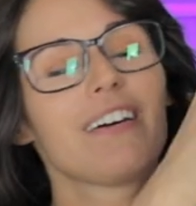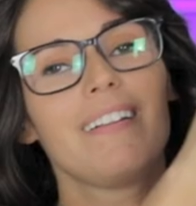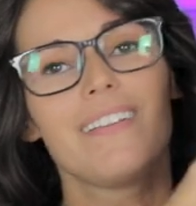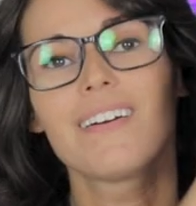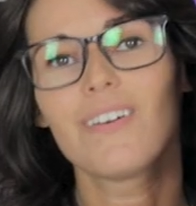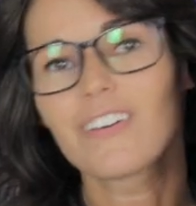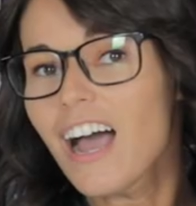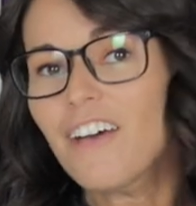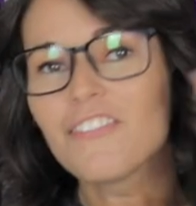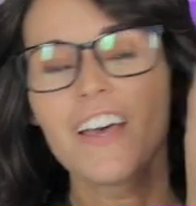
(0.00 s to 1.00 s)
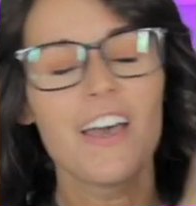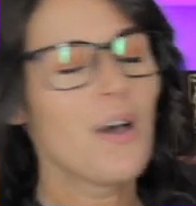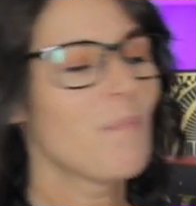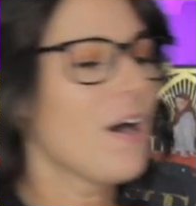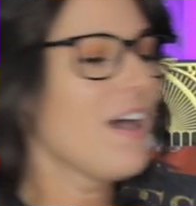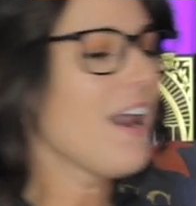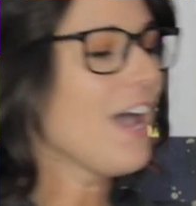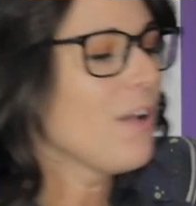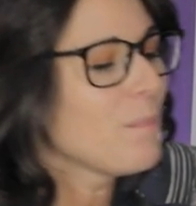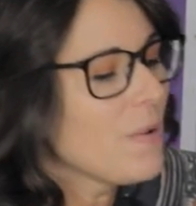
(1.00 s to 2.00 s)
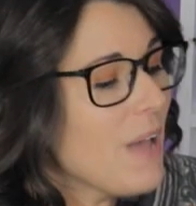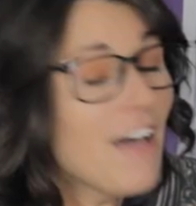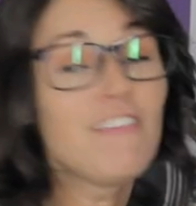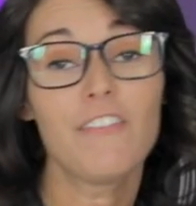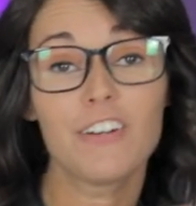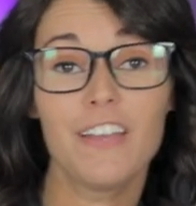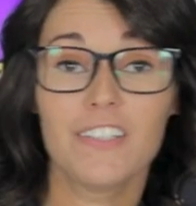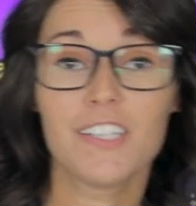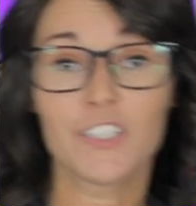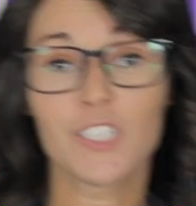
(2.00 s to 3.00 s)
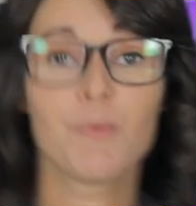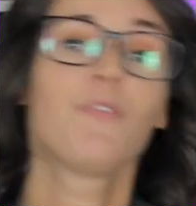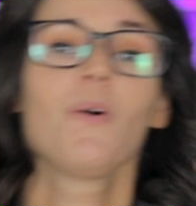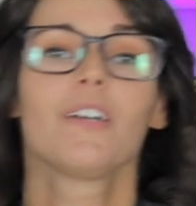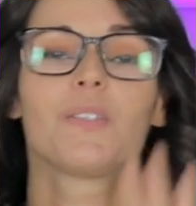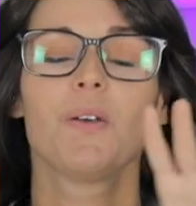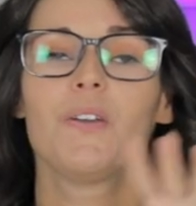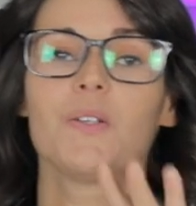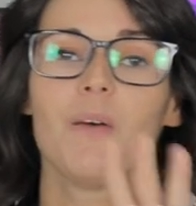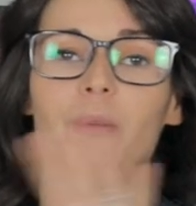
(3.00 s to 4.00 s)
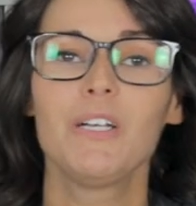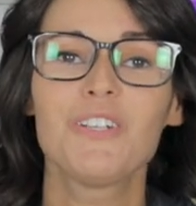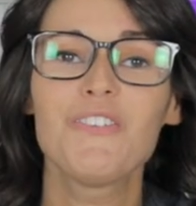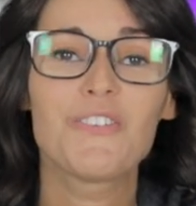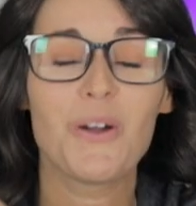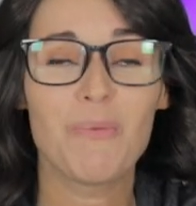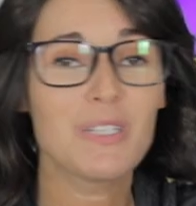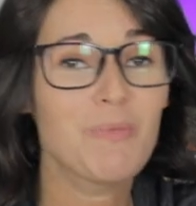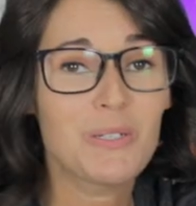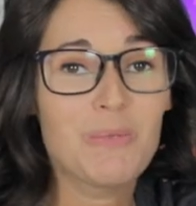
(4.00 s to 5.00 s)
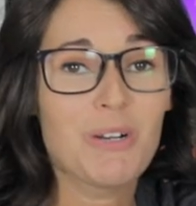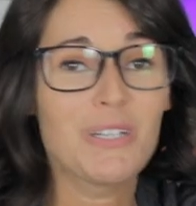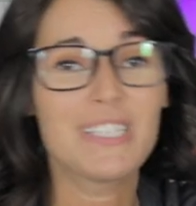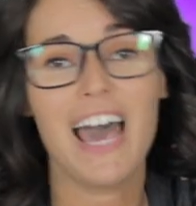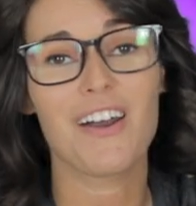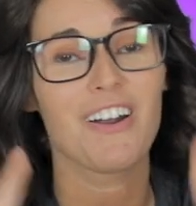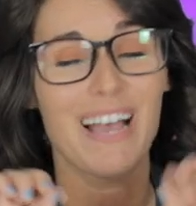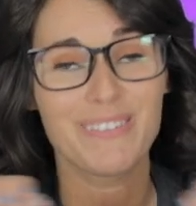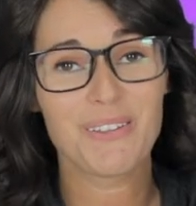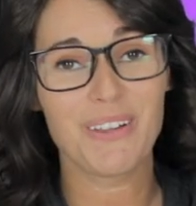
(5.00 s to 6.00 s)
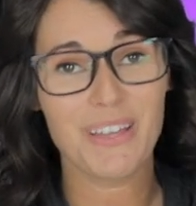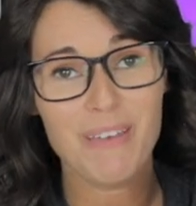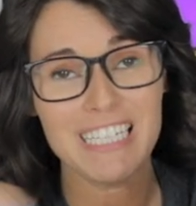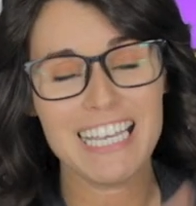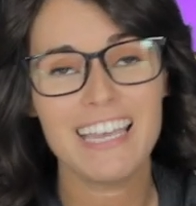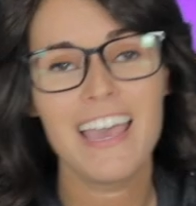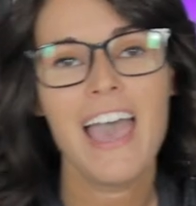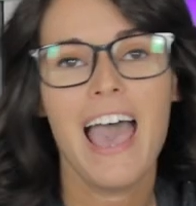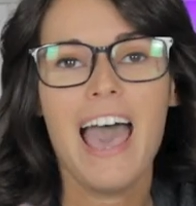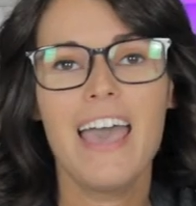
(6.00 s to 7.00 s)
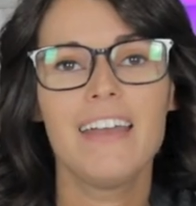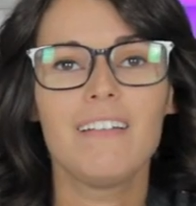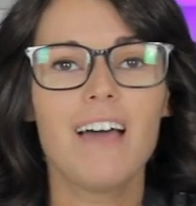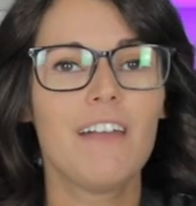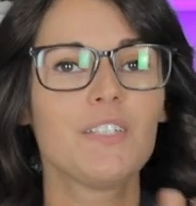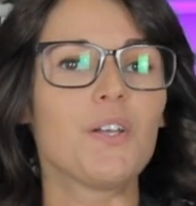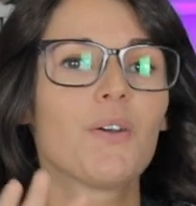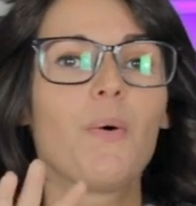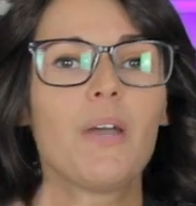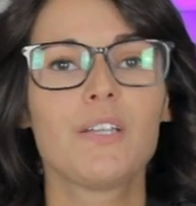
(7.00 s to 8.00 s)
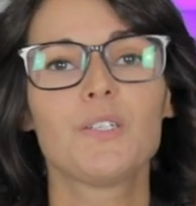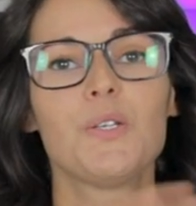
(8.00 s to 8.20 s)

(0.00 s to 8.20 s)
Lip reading: look a little rough, but I have never read this series before. So there's a bunch of romance booktubers that are absolutely amazing, and a lot of us are going